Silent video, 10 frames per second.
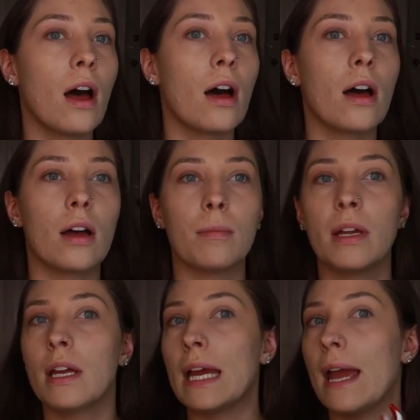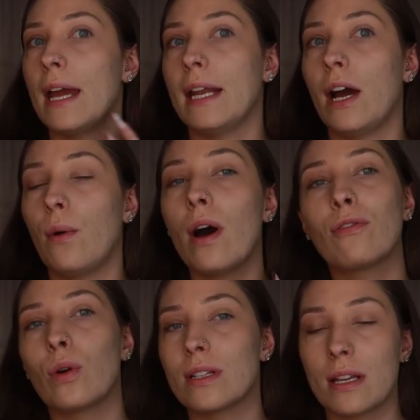Um, and now,
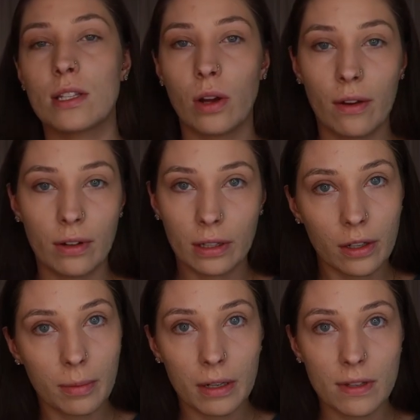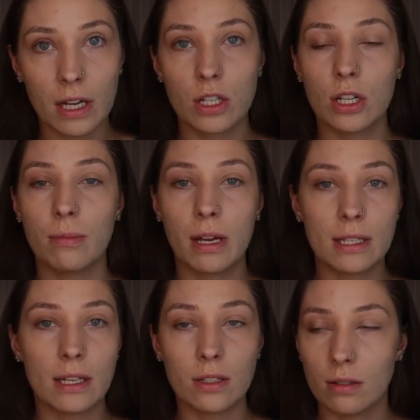of course, I still have a little bit of texture
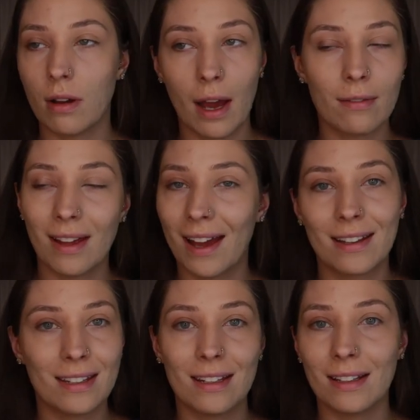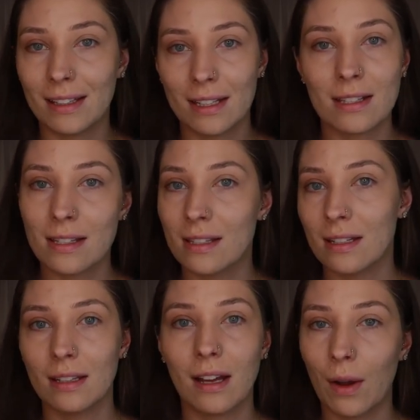because I do have acne. Like
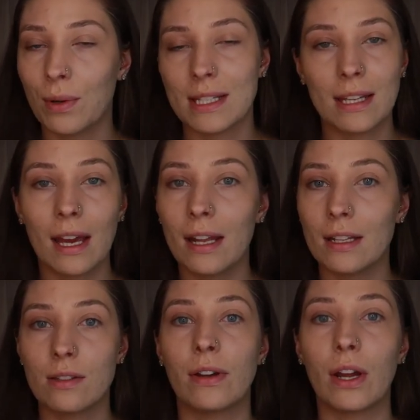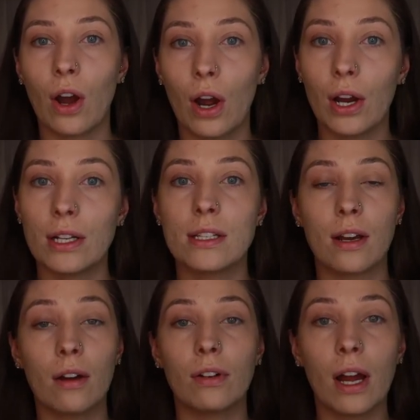that's, once again, it's very hard to
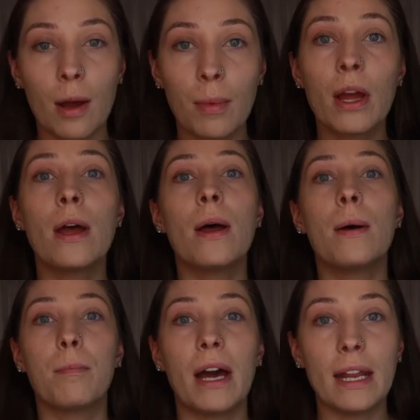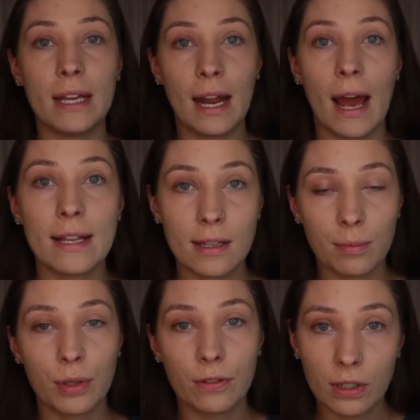cover up. But it has
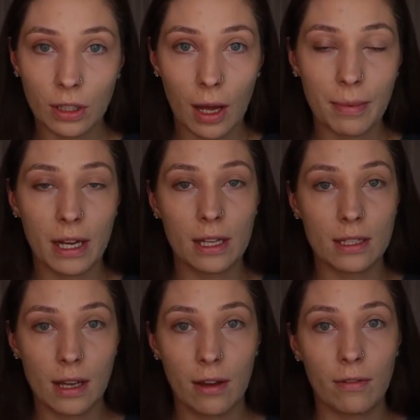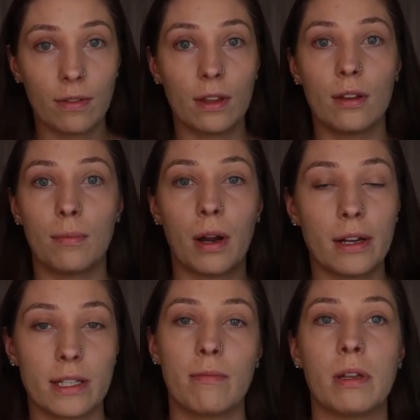improved a lot because of the
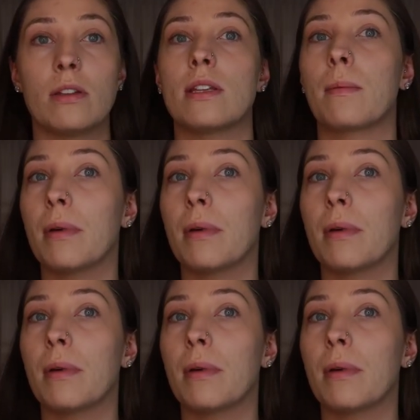products I've been using.